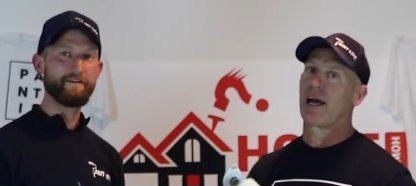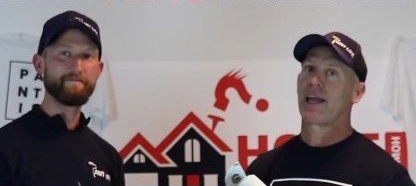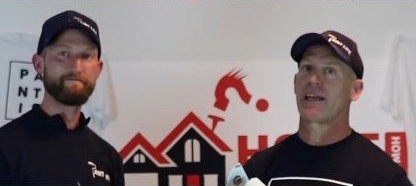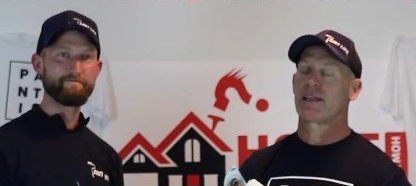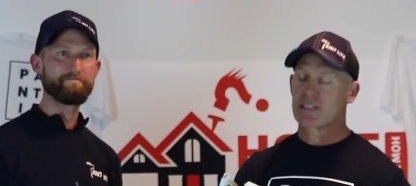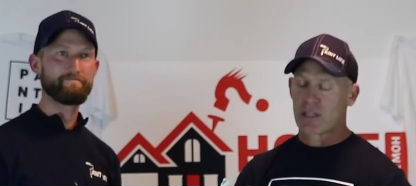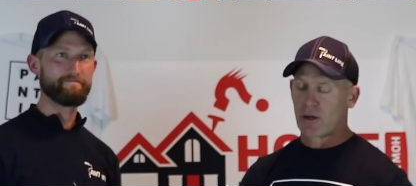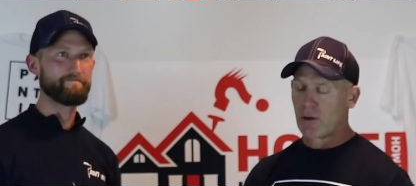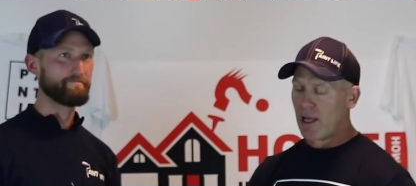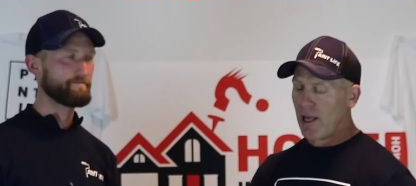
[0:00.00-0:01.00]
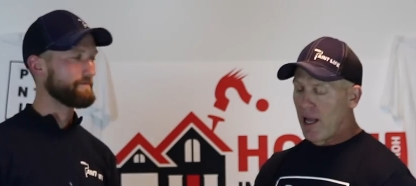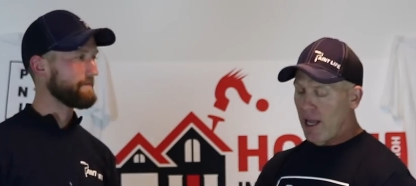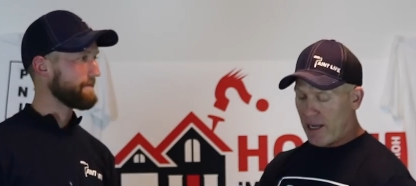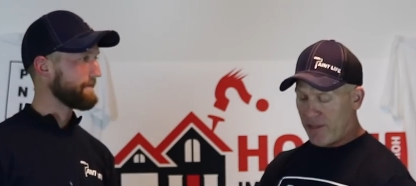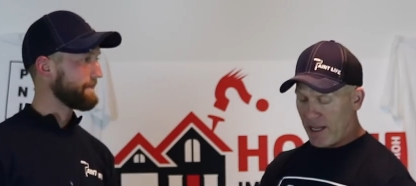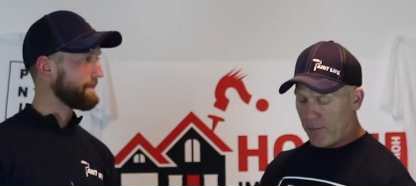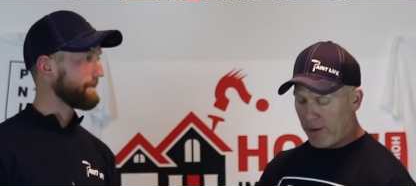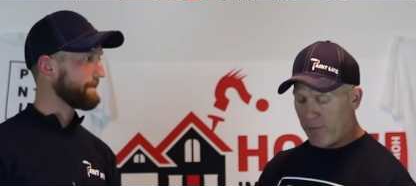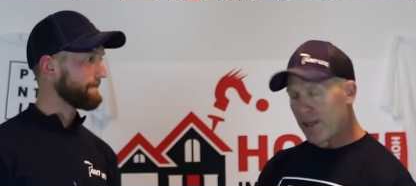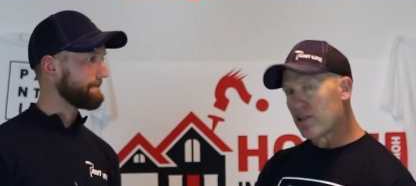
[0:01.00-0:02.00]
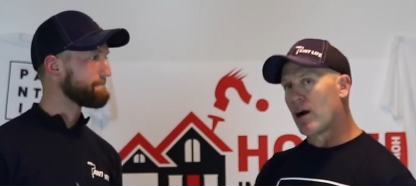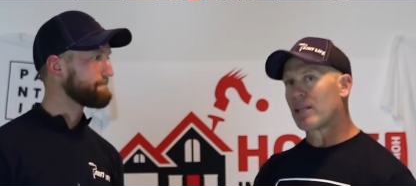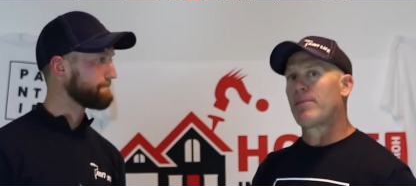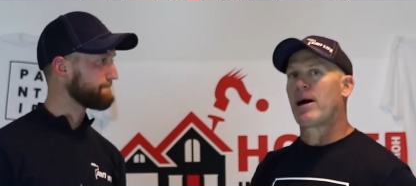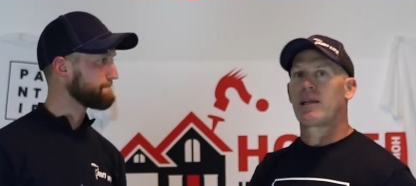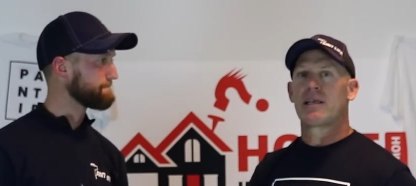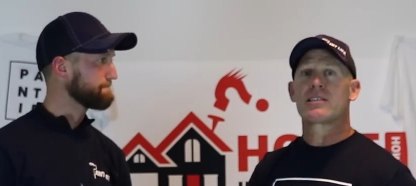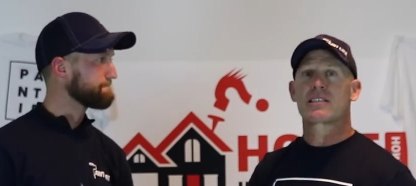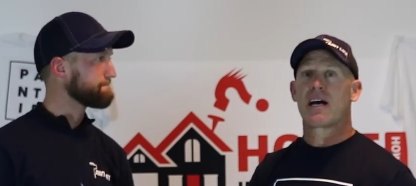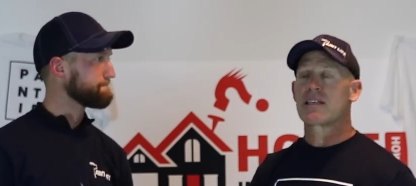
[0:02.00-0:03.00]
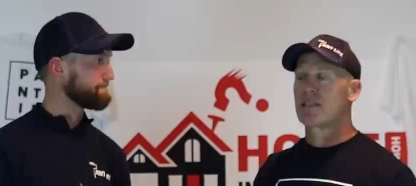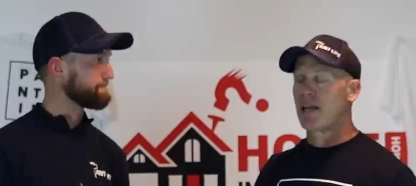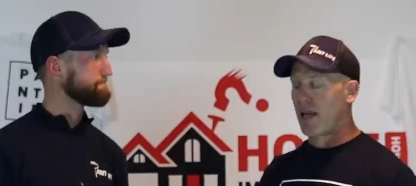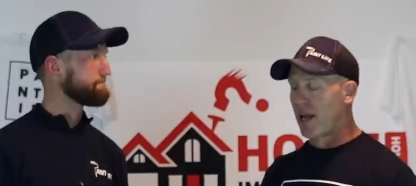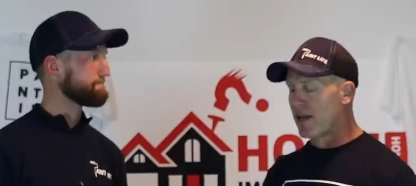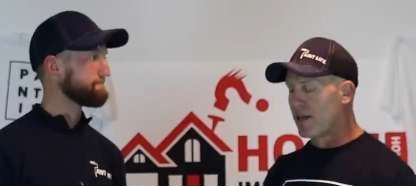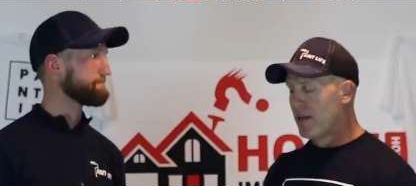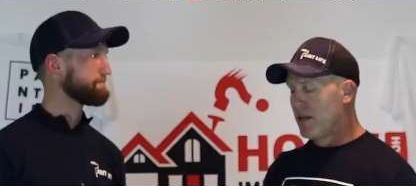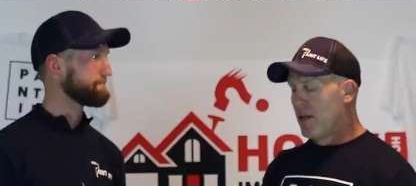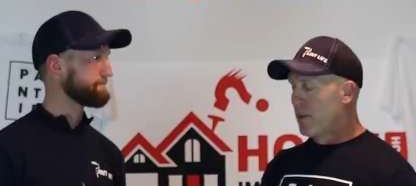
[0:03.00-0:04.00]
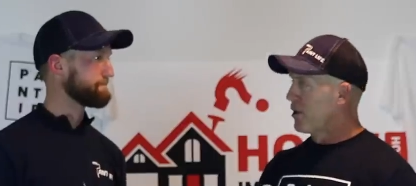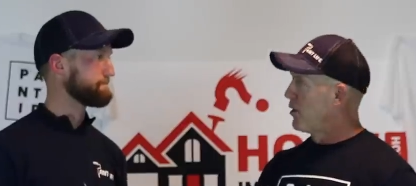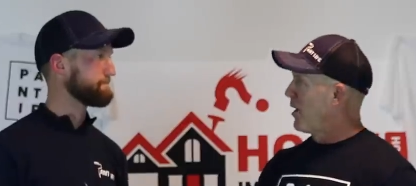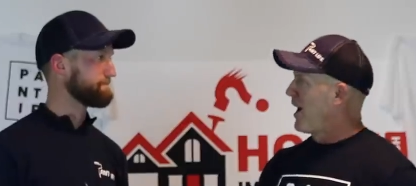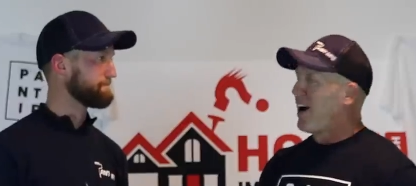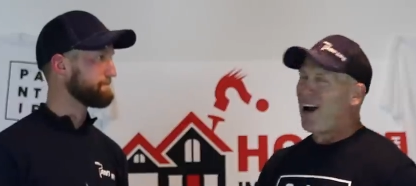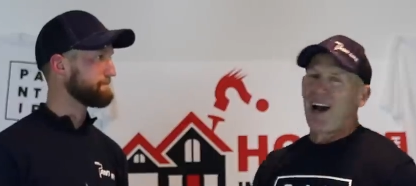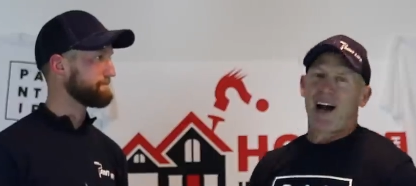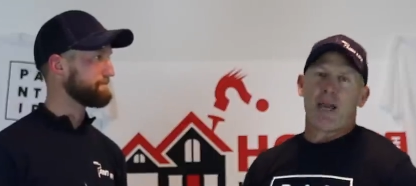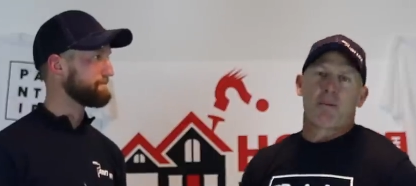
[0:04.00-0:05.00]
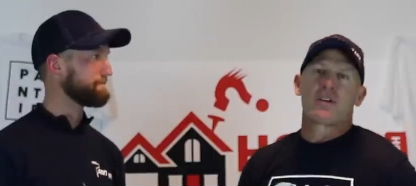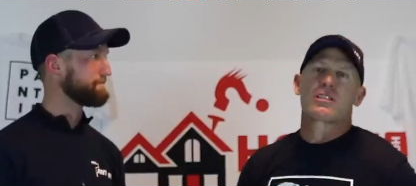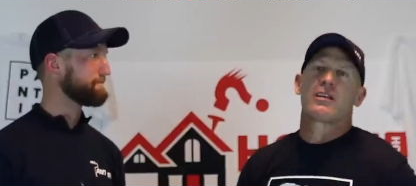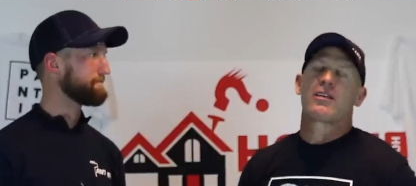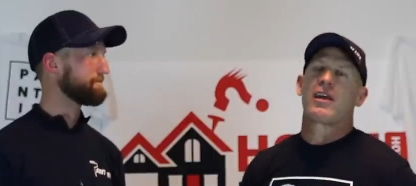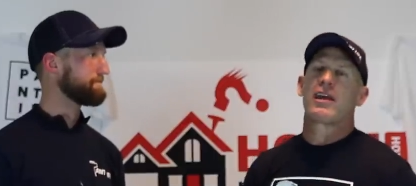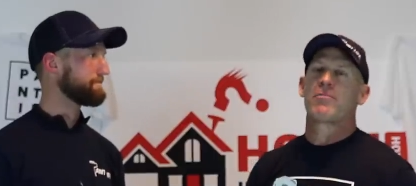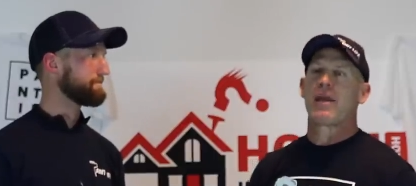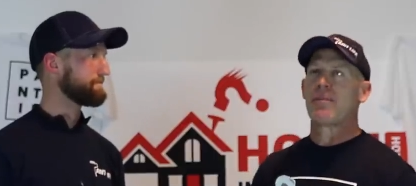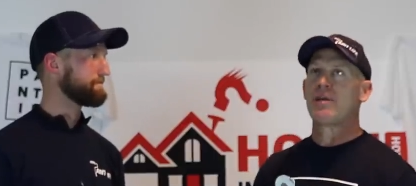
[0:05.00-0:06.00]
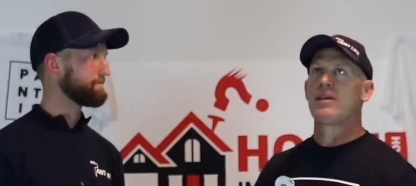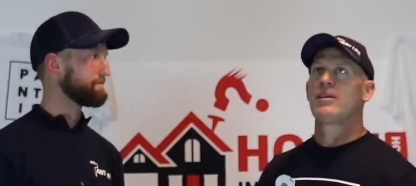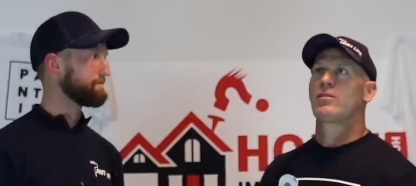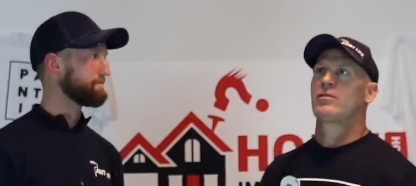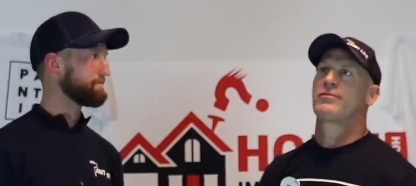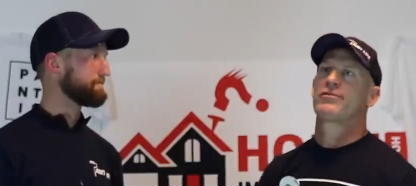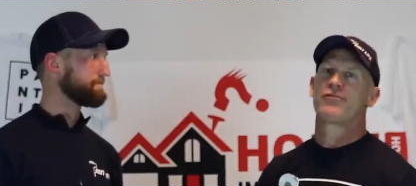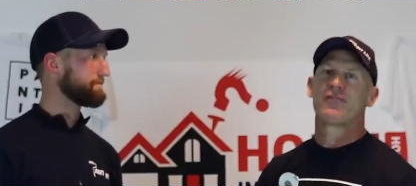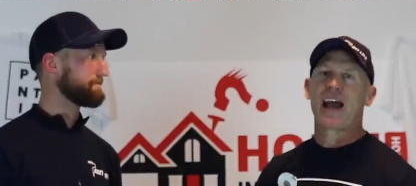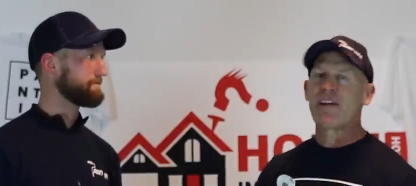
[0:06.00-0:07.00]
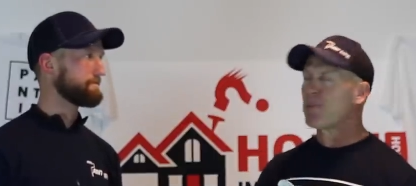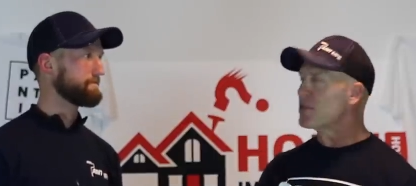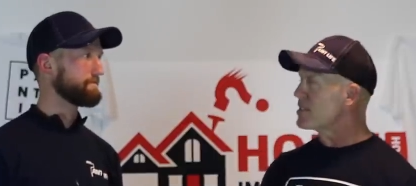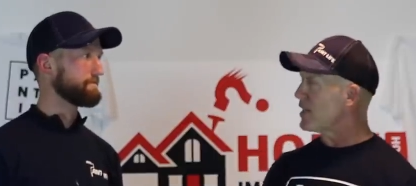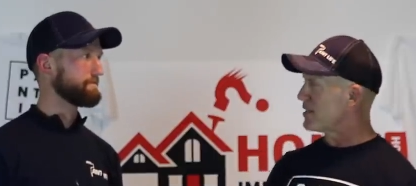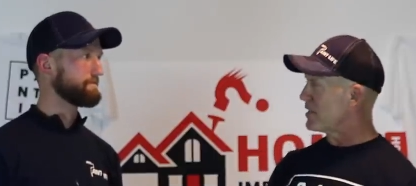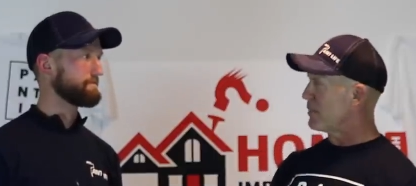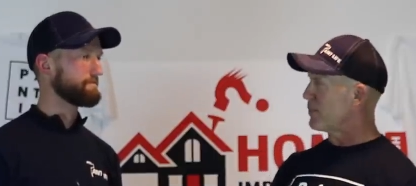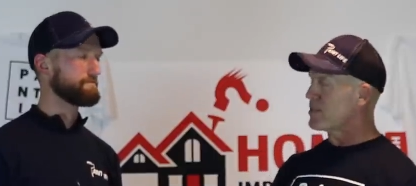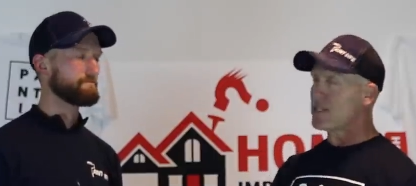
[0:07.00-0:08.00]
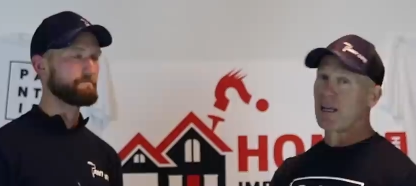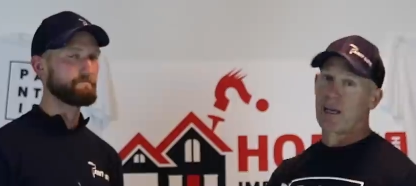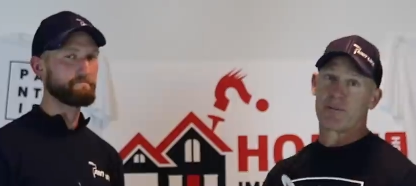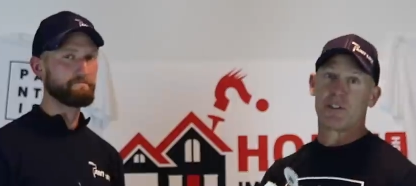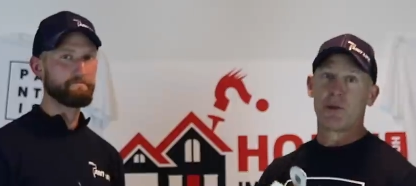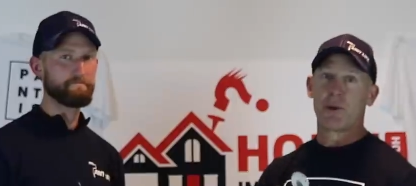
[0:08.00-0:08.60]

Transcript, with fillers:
Speaker 1: like it. So, and I think we we talked about it and discussed it, and you know, I, I personally think maybe five percent, ten percent of